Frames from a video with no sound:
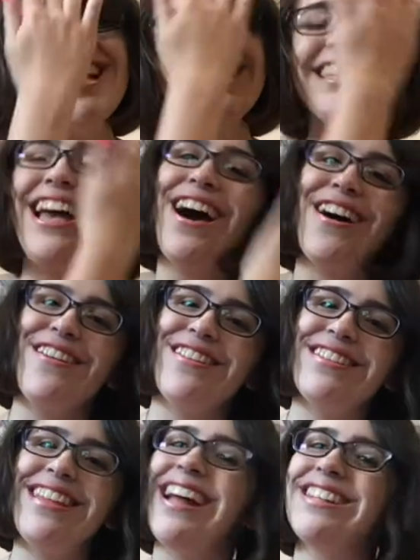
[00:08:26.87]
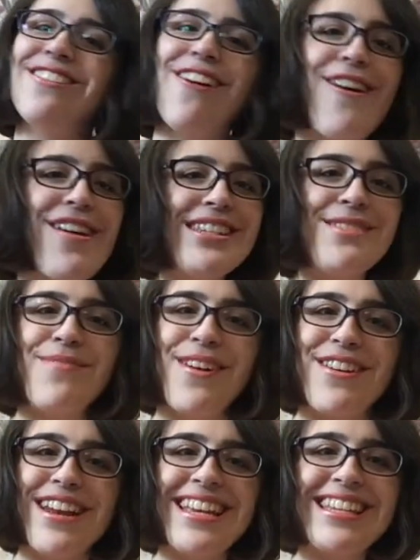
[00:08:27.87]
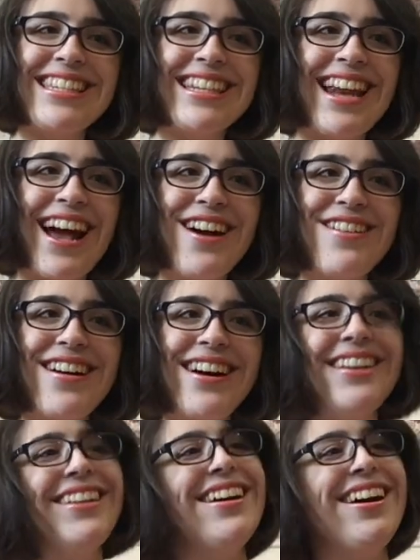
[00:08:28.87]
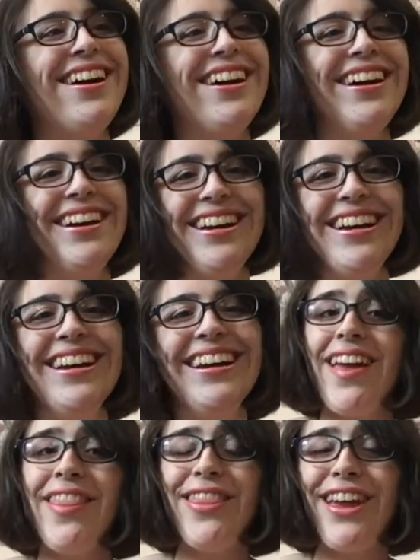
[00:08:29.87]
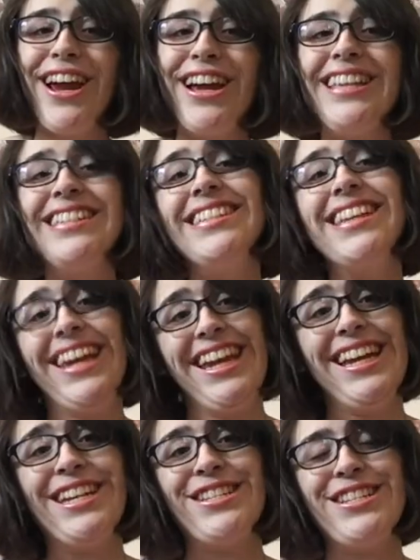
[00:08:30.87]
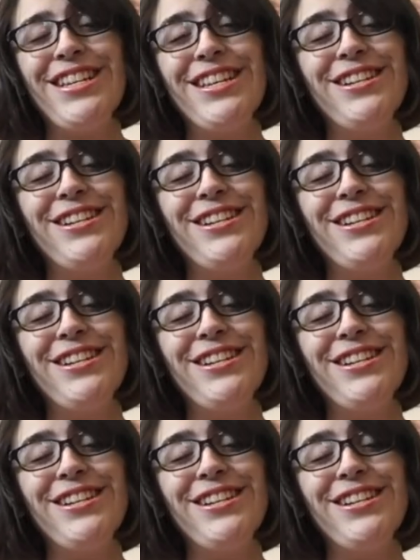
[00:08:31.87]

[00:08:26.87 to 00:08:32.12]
So that's always a bonus, you know? then there is Angie,